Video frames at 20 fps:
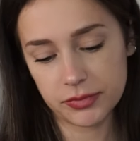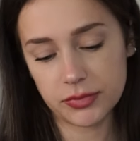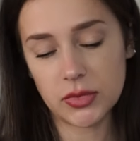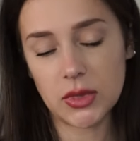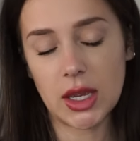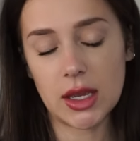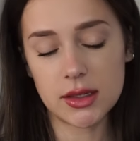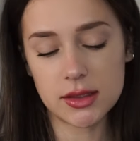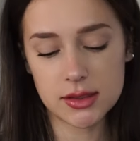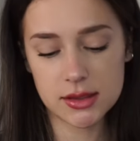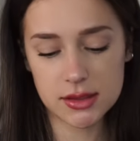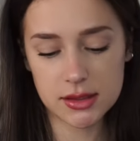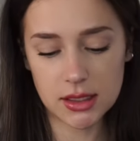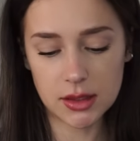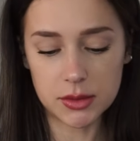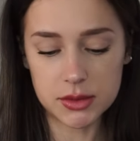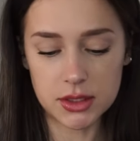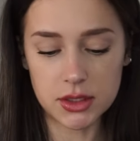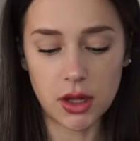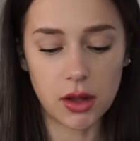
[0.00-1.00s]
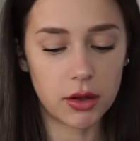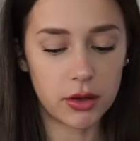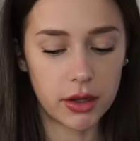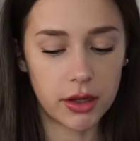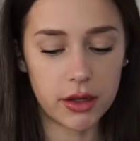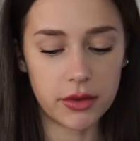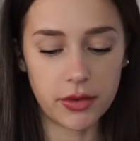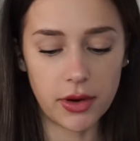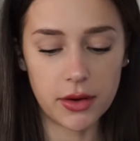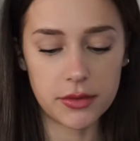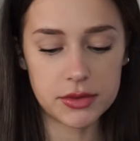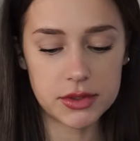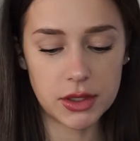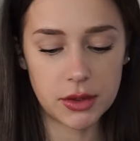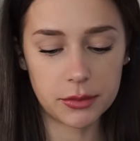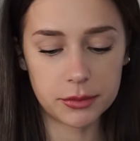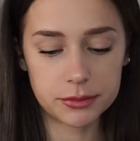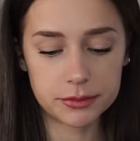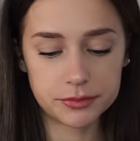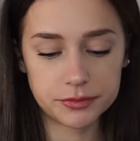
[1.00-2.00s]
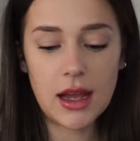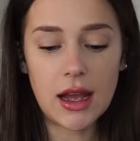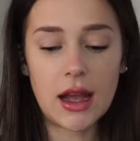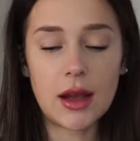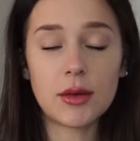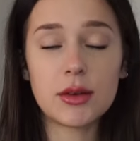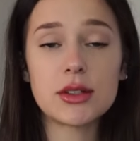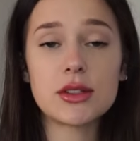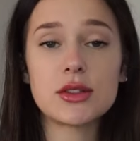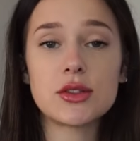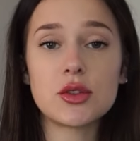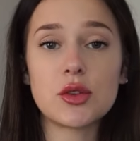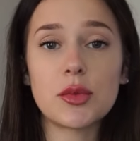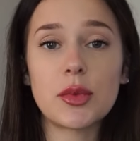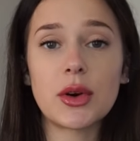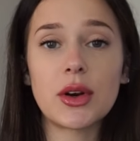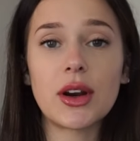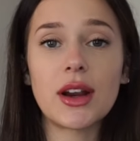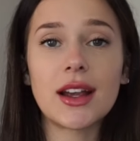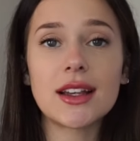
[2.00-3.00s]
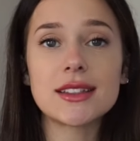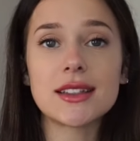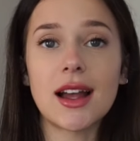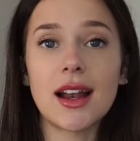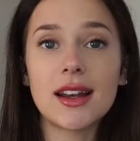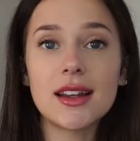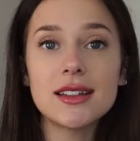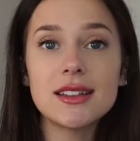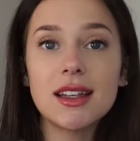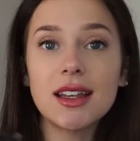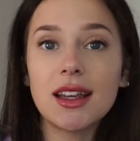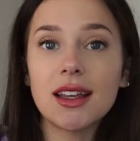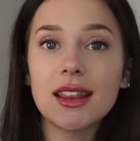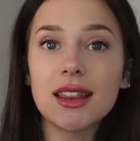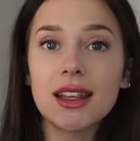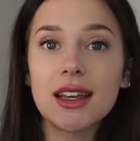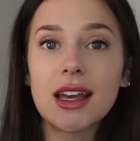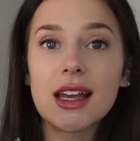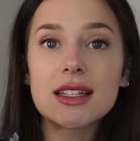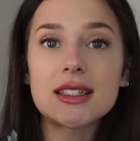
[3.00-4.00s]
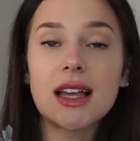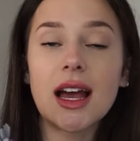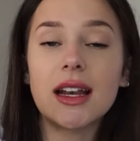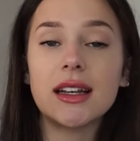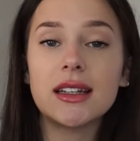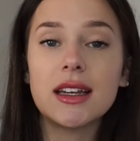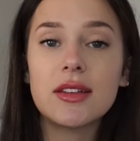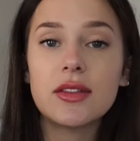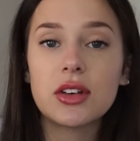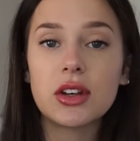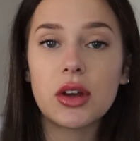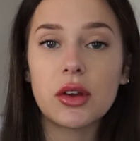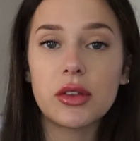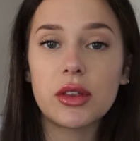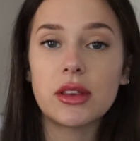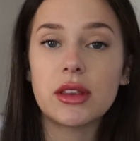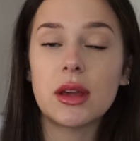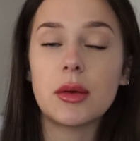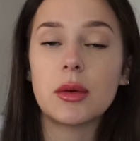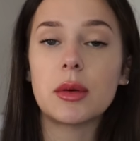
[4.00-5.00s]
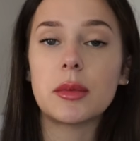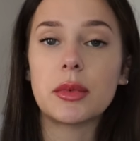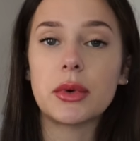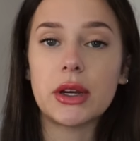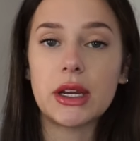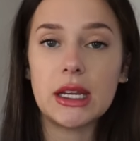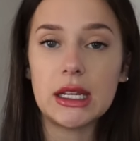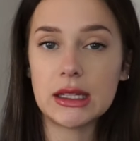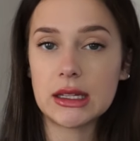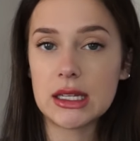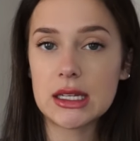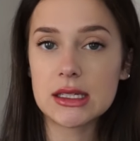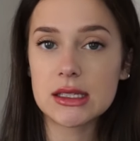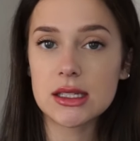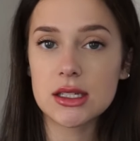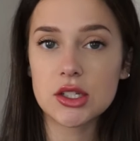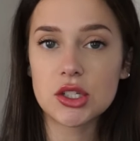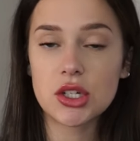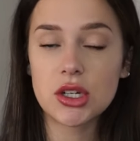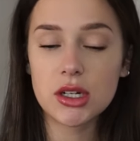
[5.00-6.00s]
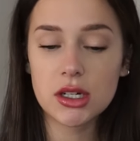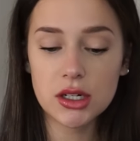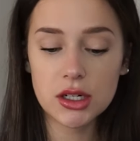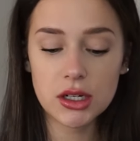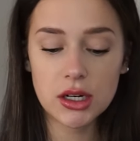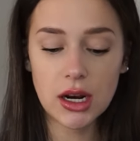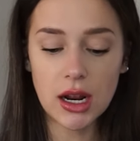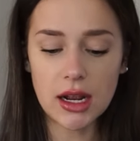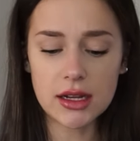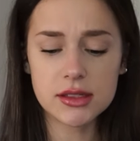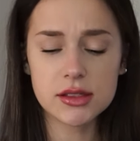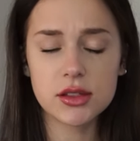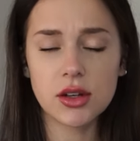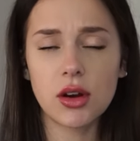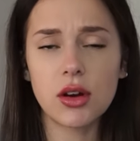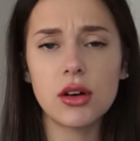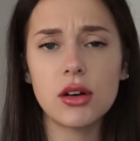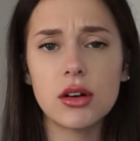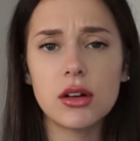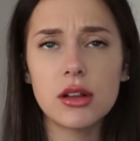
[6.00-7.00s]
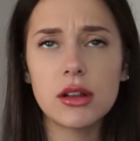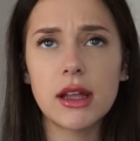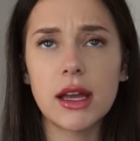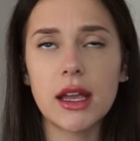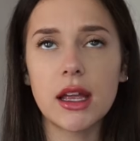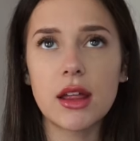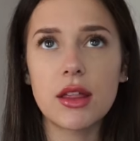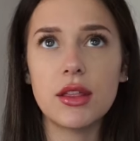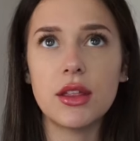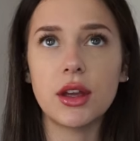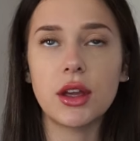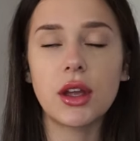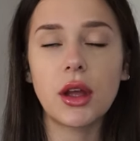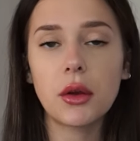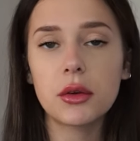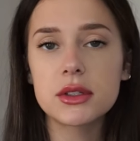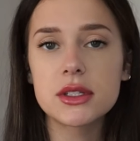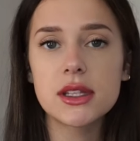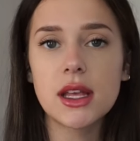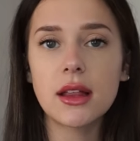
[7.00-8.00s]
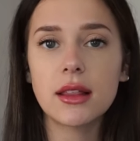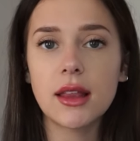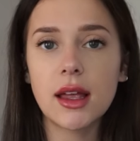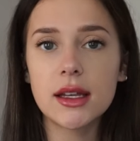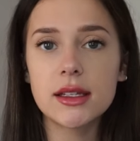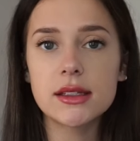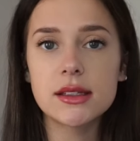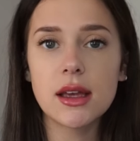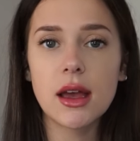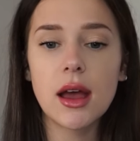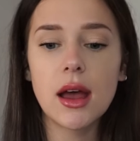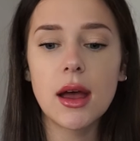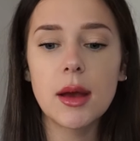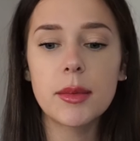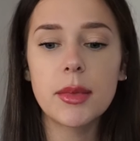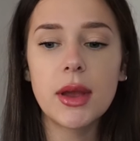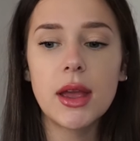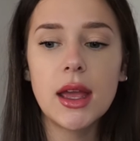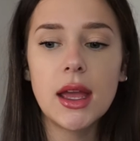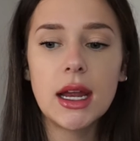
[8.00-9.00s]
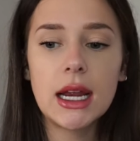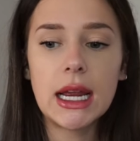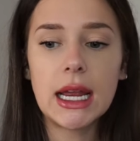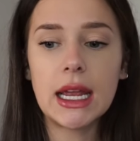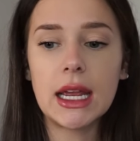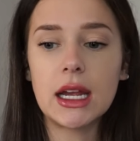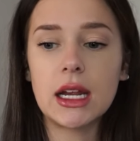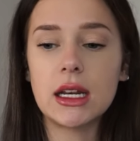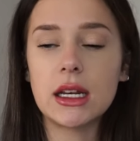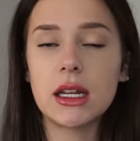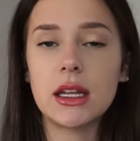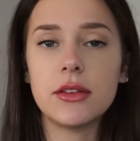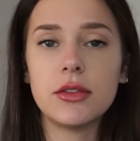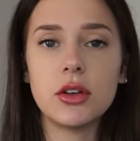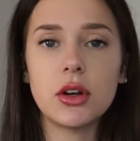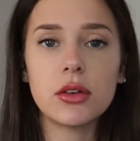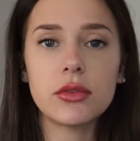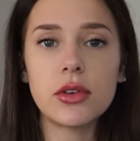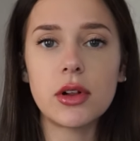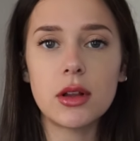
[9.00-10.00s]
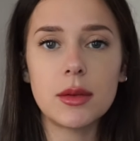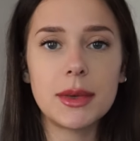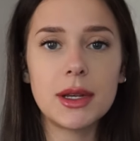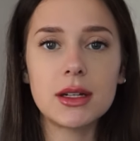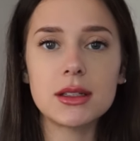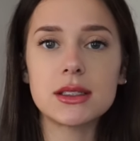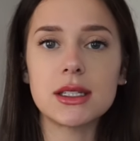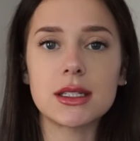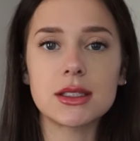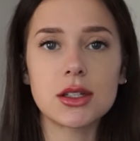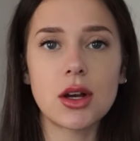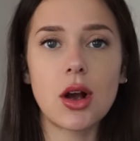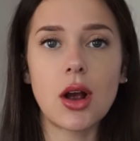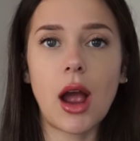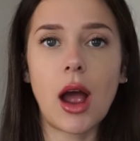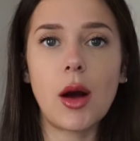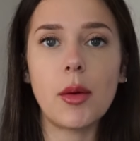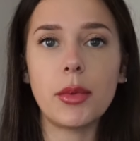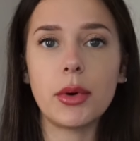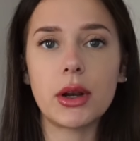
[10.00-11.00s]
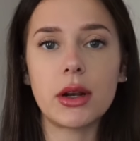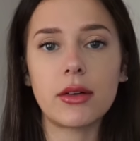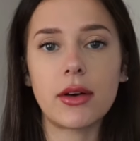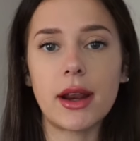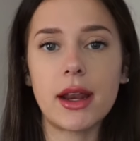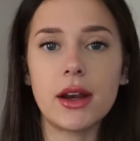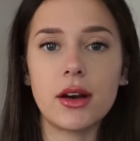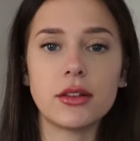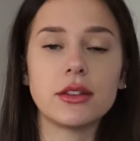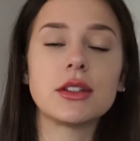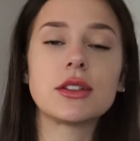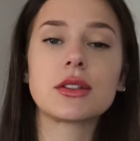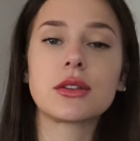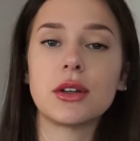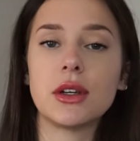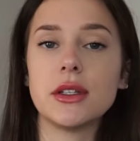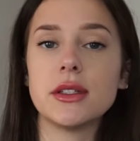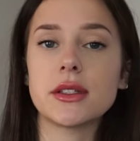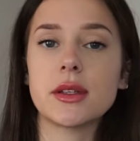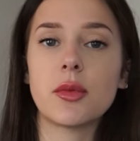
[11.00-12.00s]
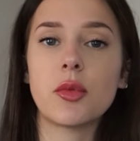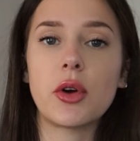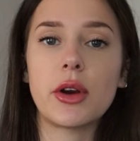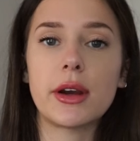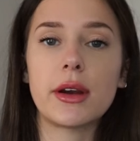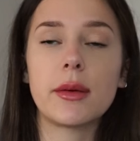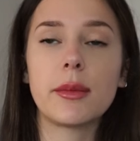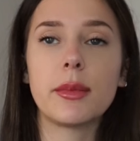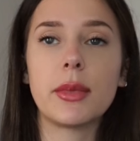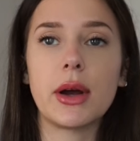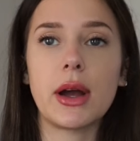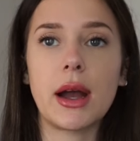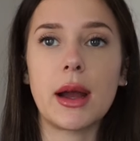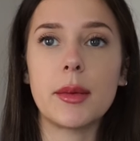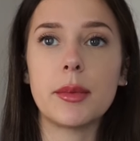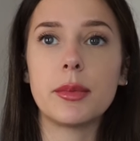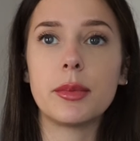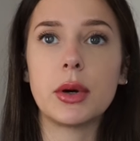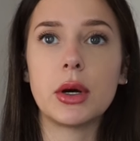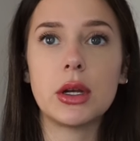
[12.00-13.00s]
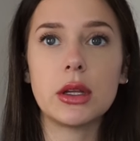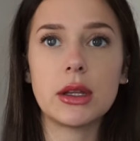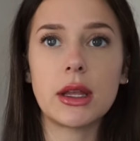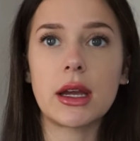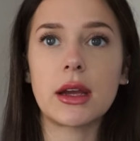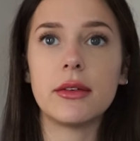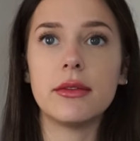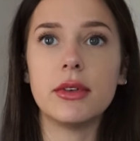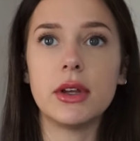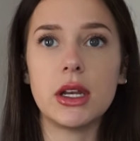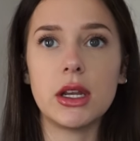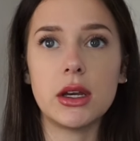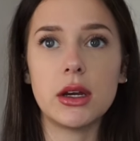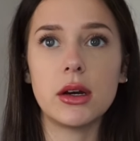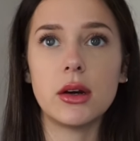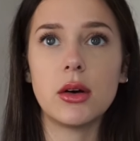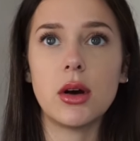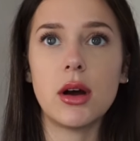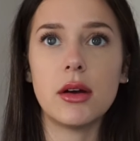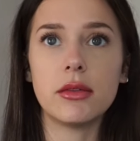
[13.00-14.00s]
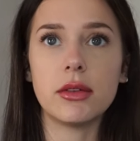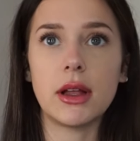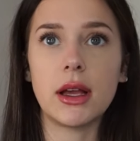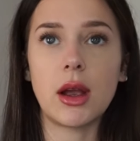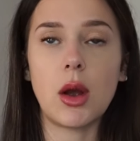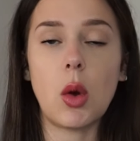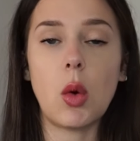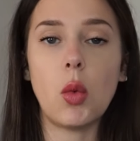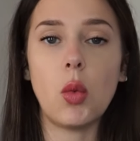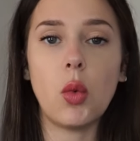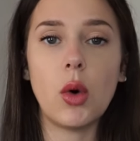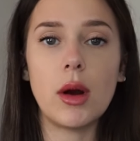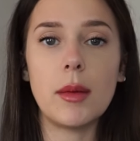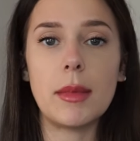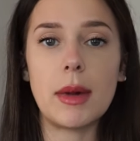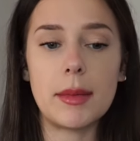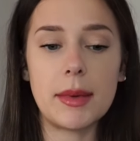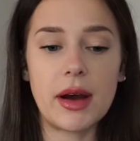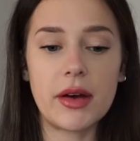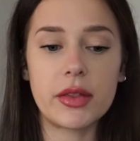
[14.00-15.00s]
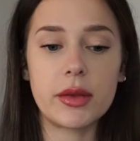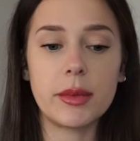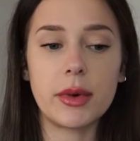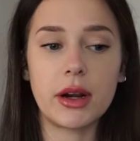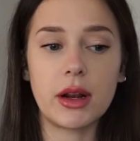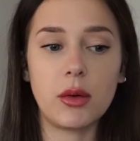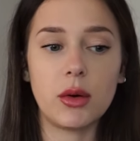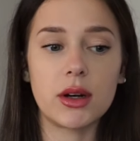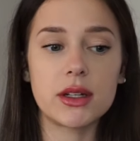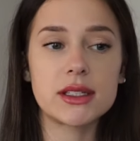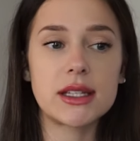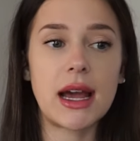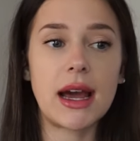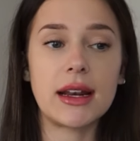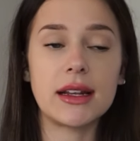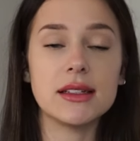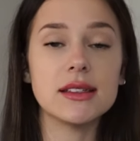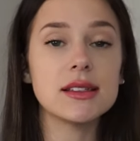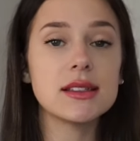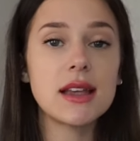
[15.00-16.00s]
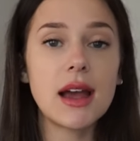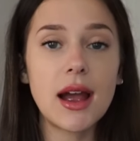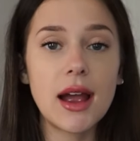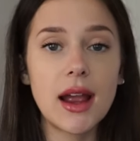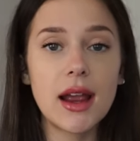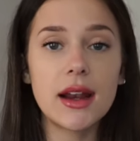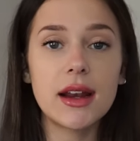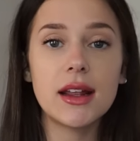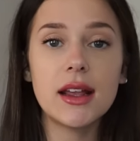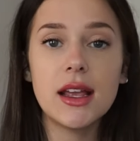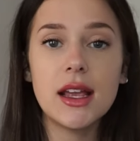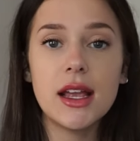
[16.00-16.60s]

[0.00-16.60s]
Yes, it was $1.95, so. I was super excited to get this. I didn't even know that they were bringing these this year. I saw like the ghost that lights up, and if you don't follow me on TikTok, I'll put it right here on the screen somewhere, but I put like a video of like what my Bath & Body Works had inside